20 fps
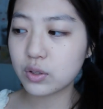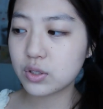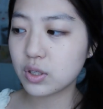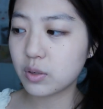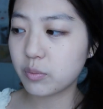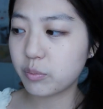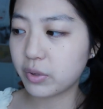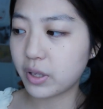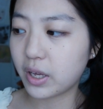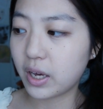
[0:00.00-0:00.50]
to
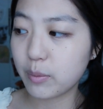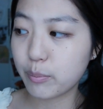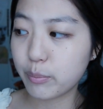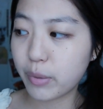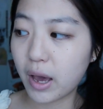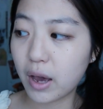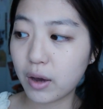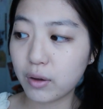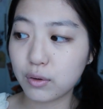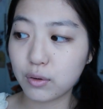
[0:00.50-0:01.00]
apply
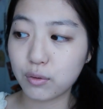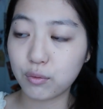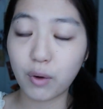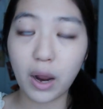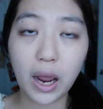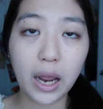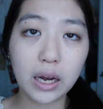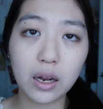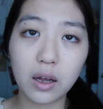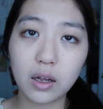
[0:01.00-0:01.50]
powder
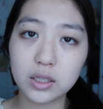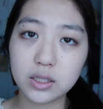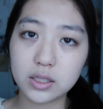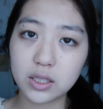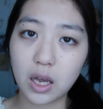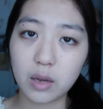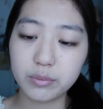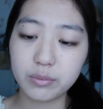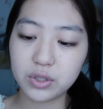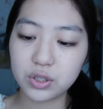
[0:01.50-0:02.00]
right on top,